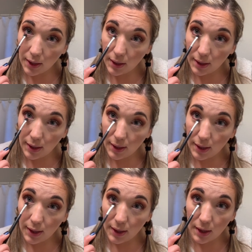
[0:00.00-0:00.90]

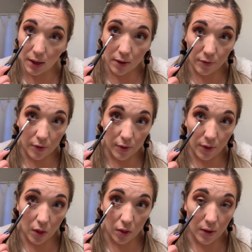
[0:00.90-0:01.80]
And for
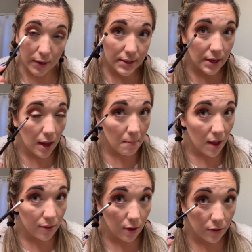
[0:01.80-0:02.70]
the longest time,
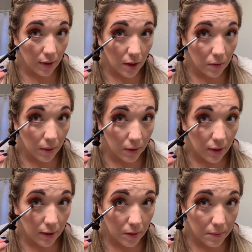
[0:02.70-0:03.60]
I thought the only
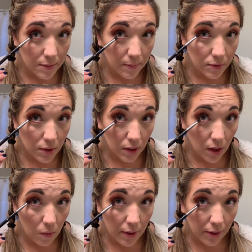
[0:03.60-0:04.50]
thing that was supposed to
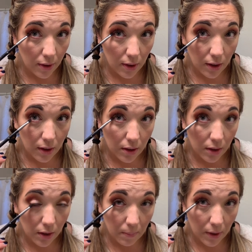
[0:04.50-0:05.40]
go under
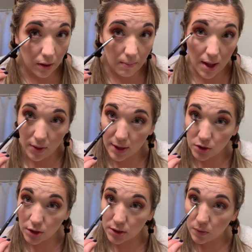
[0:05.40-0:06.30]
your bottom
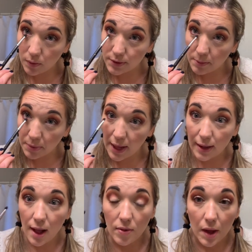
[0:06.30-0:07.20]
eyelashes was a black
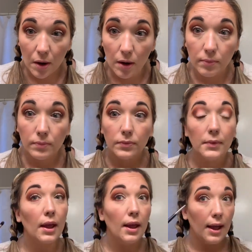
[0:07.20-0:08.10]
eyeliner.
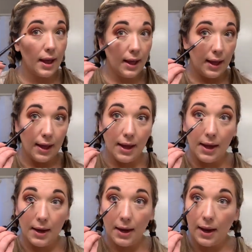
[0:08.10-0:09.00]

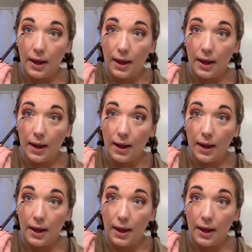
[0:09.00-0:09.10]
And